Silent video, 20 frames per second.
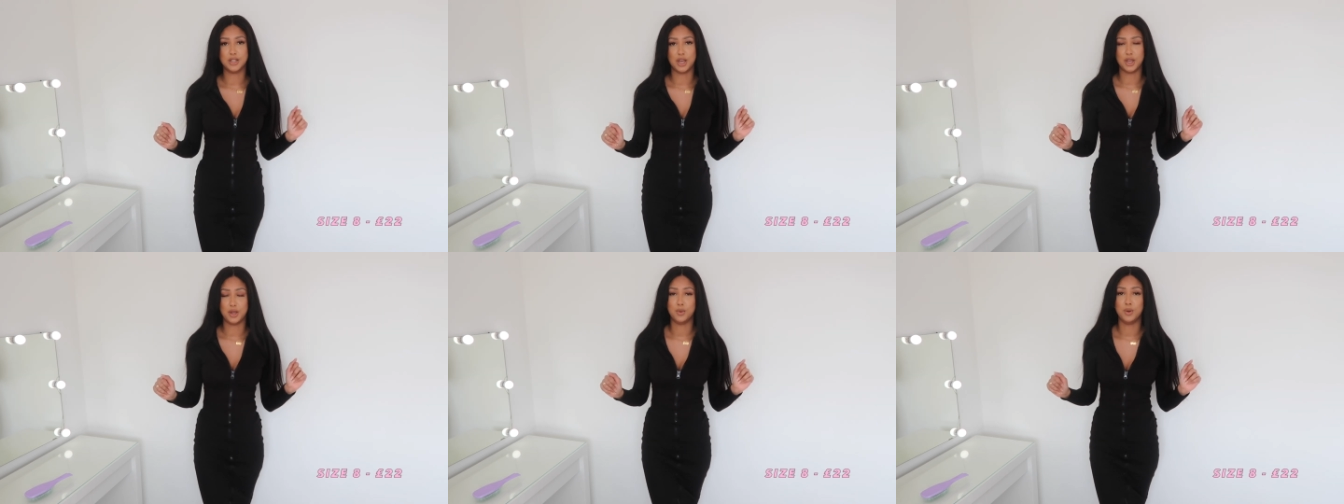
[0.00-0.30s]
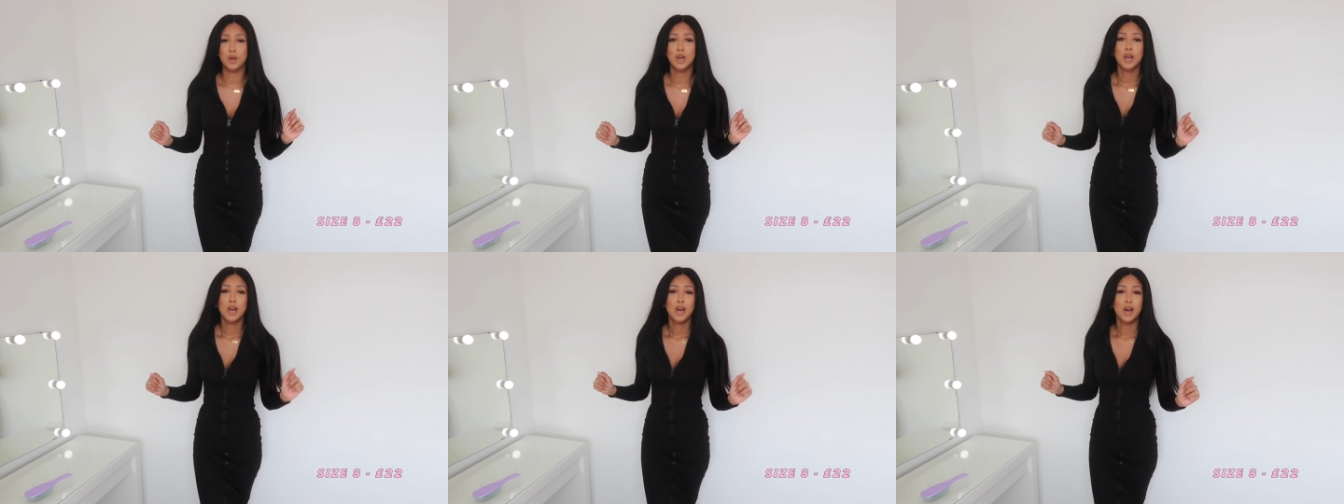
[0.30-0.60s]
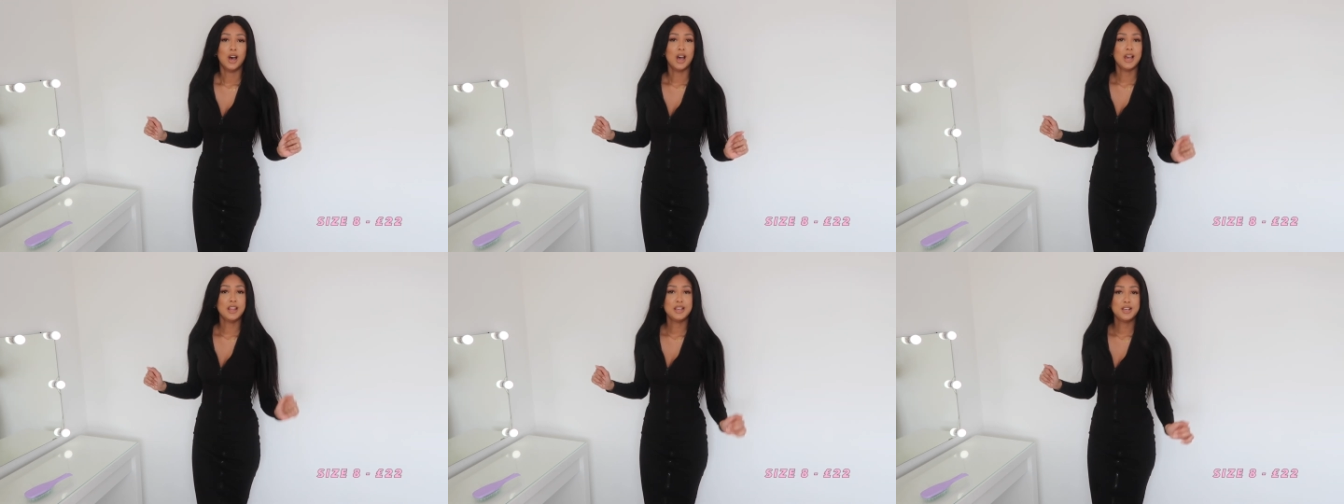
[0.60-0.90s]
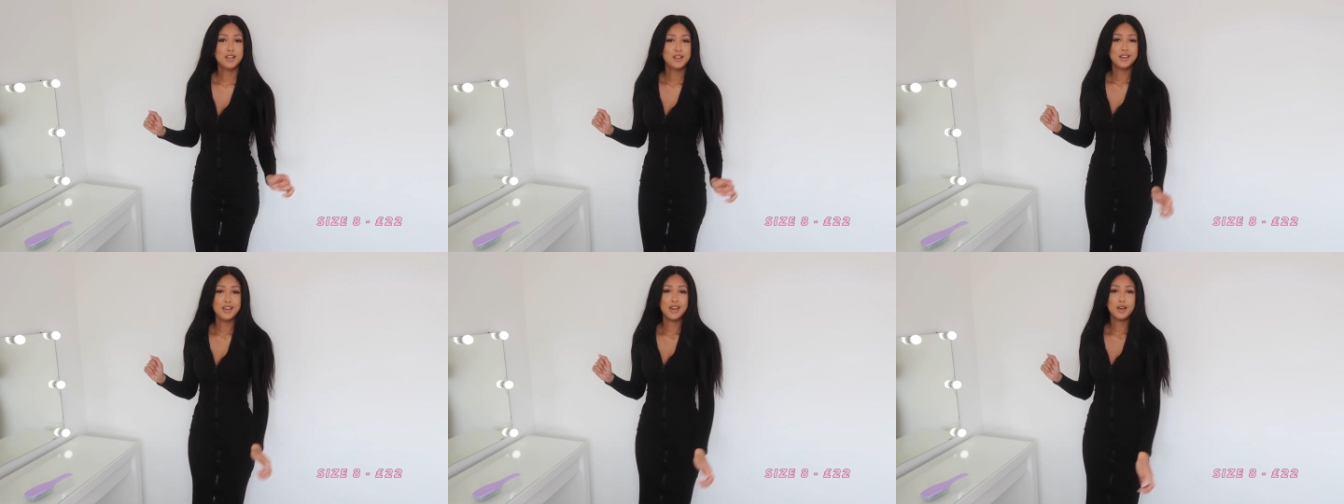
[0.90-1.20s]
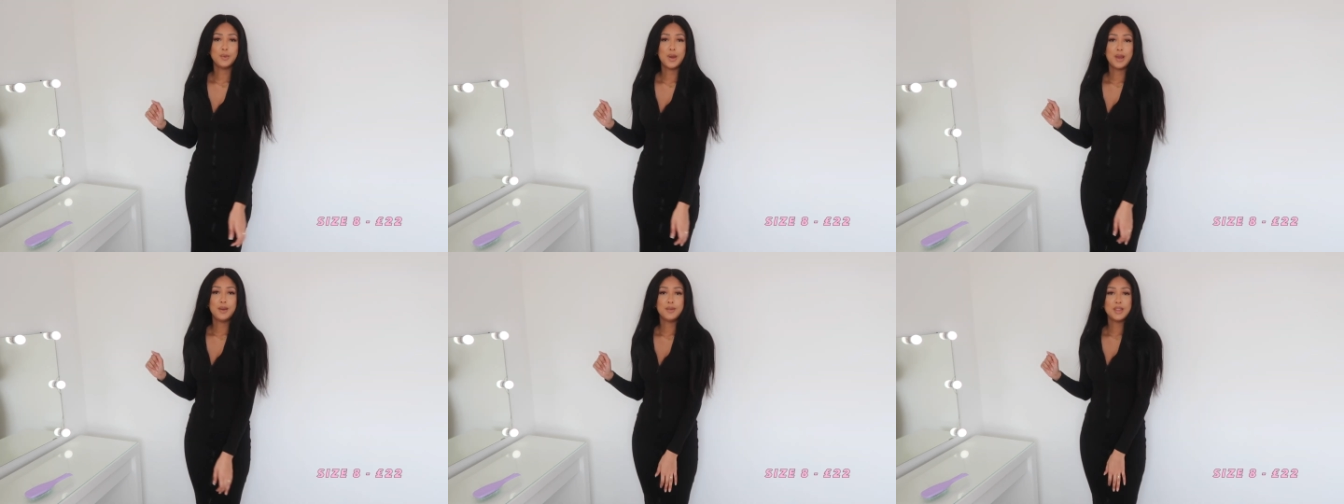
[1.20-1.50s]
So I think you can
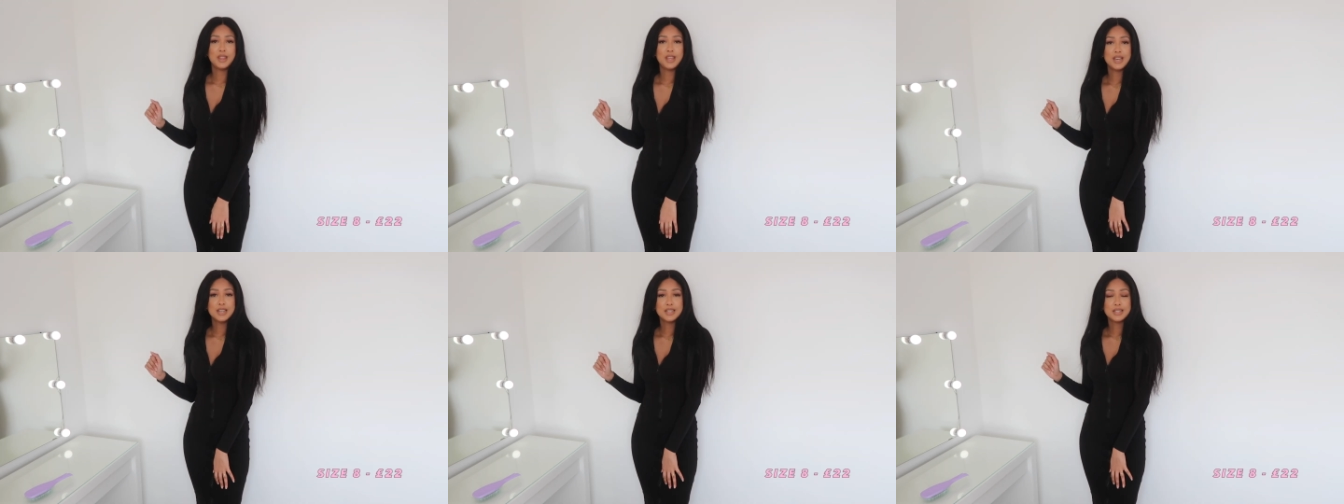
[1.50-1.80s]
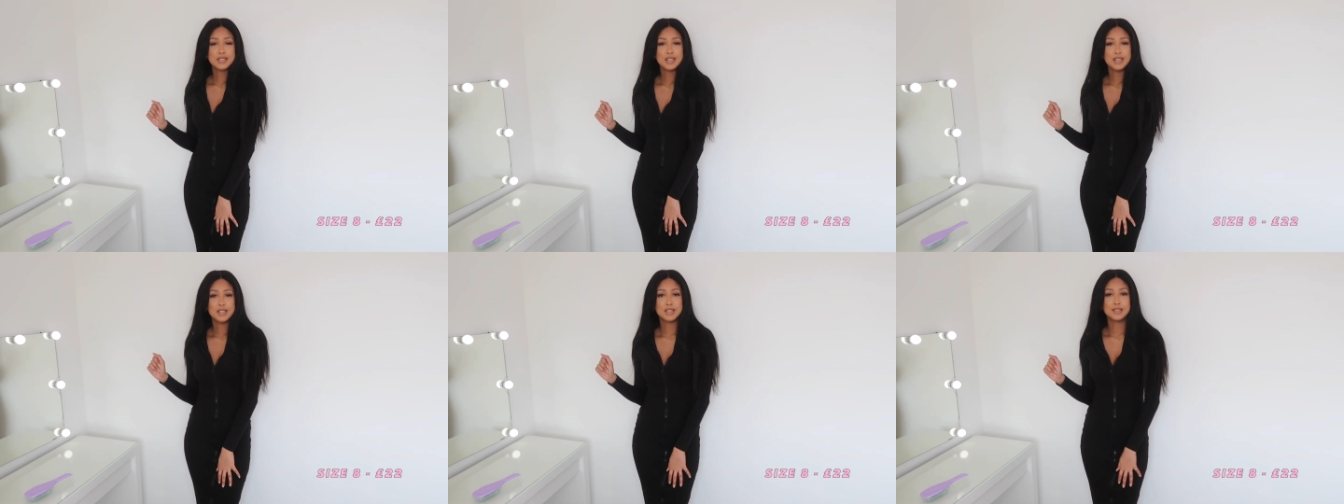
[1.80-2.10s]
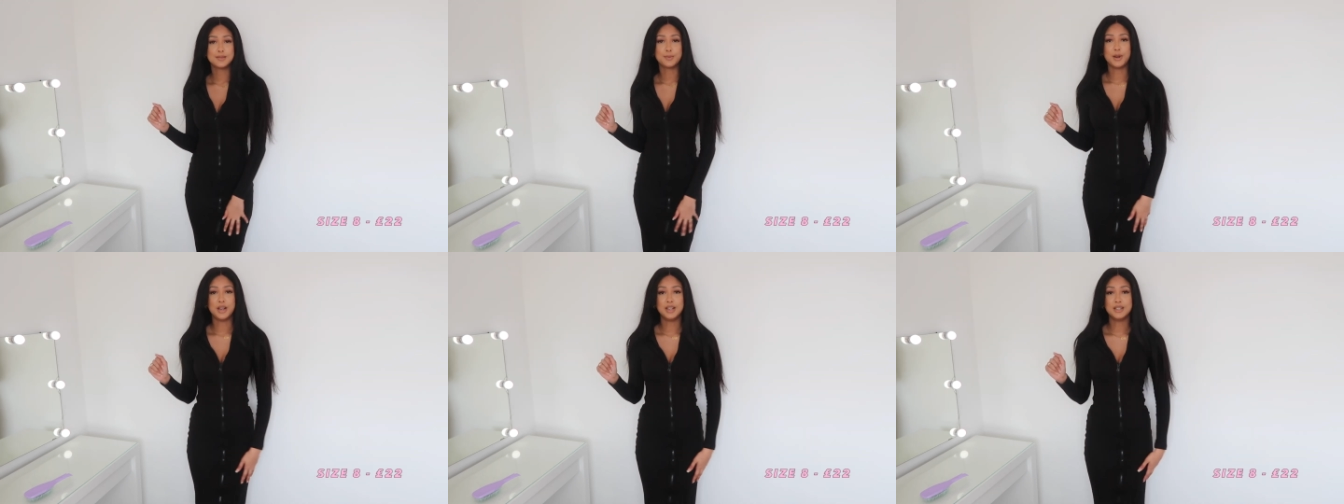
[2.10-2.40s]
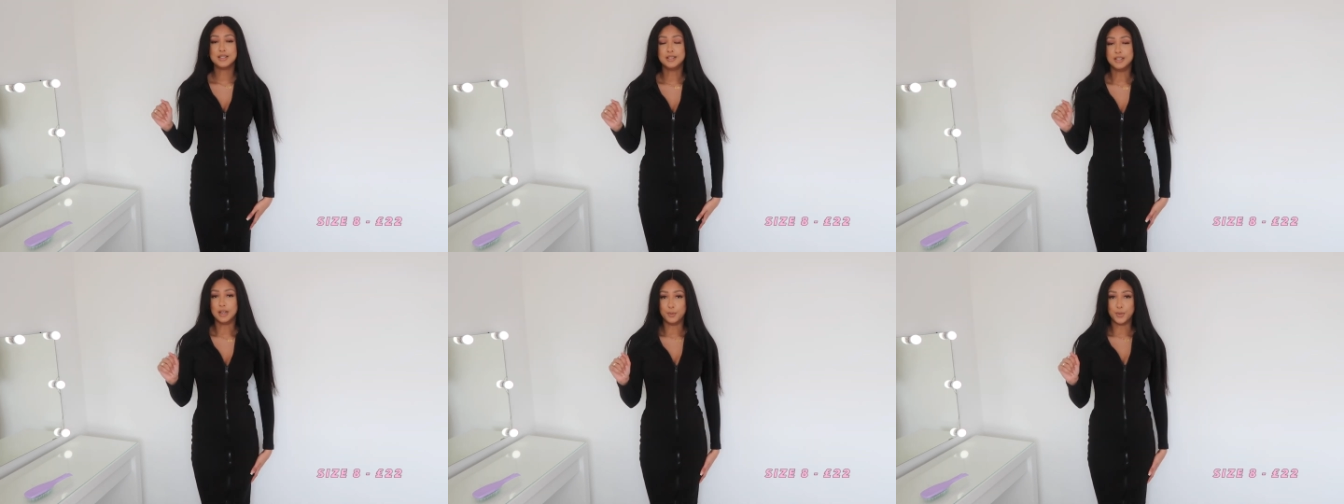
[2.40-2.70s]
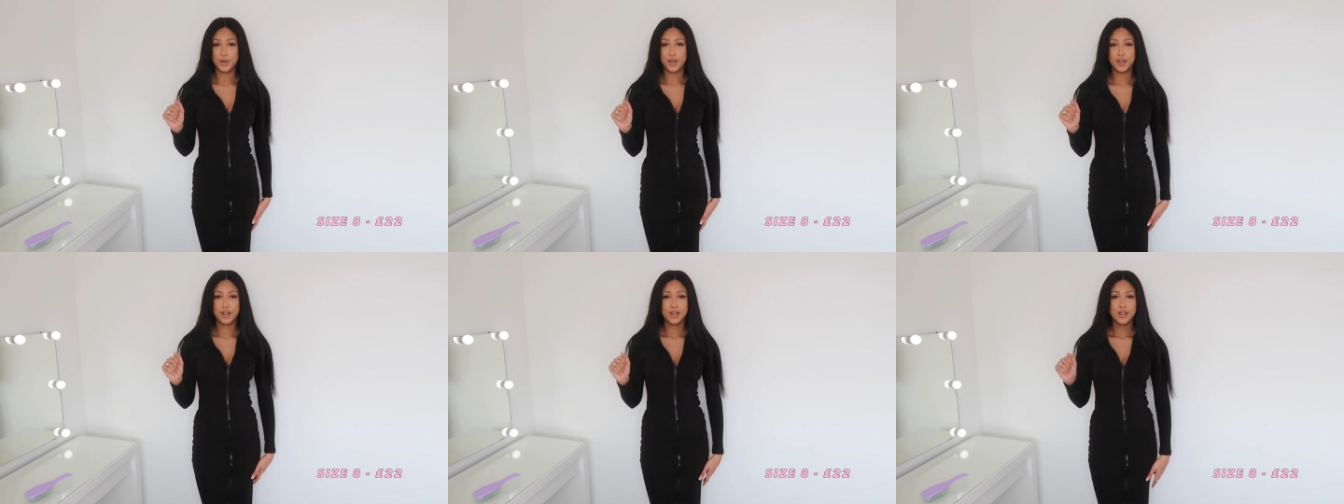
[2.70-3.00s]
get away with this in spring,
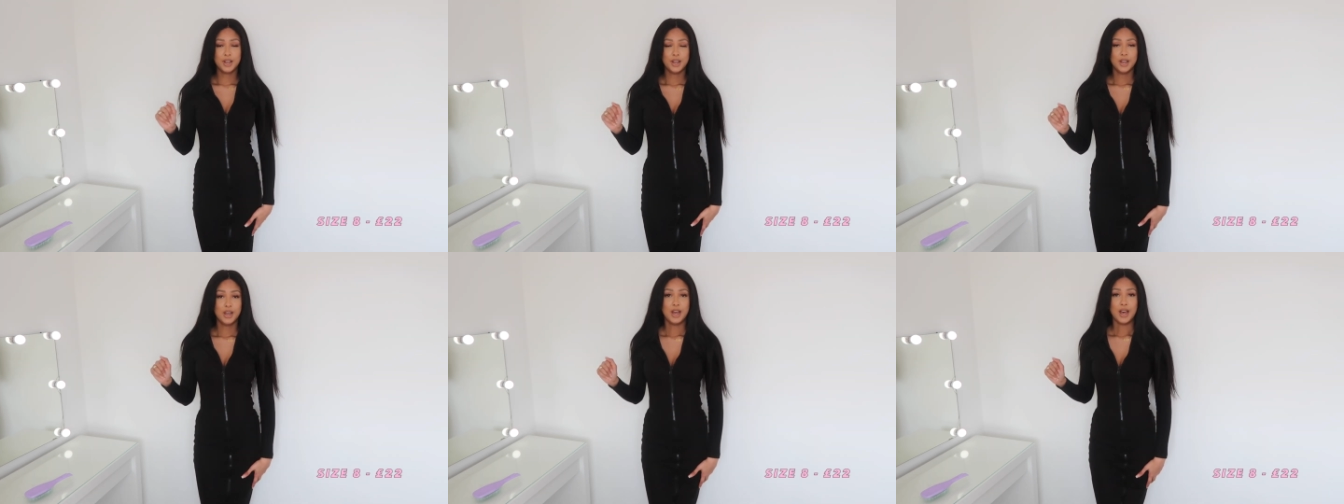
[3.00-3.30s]
summer.